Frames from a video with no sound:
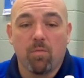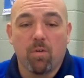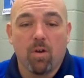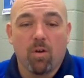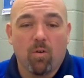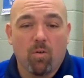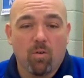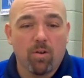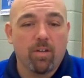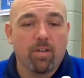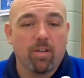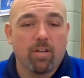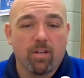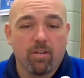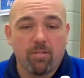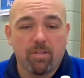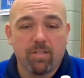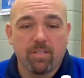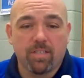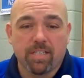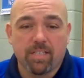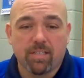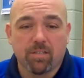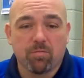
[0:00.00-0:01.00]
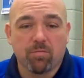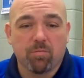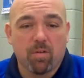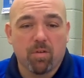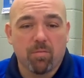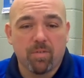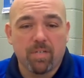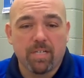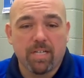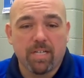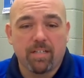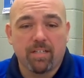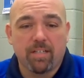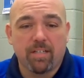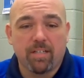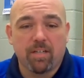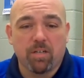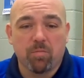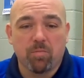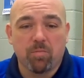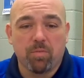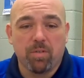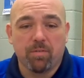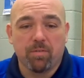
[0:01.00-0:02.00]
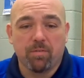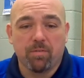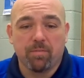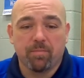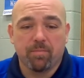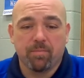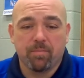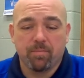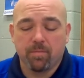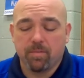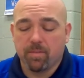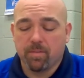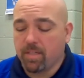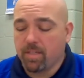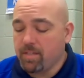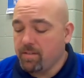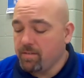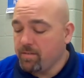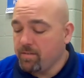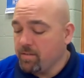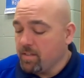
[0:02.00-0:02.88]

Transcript: Or you can always ask mom or dad to help you. Okay?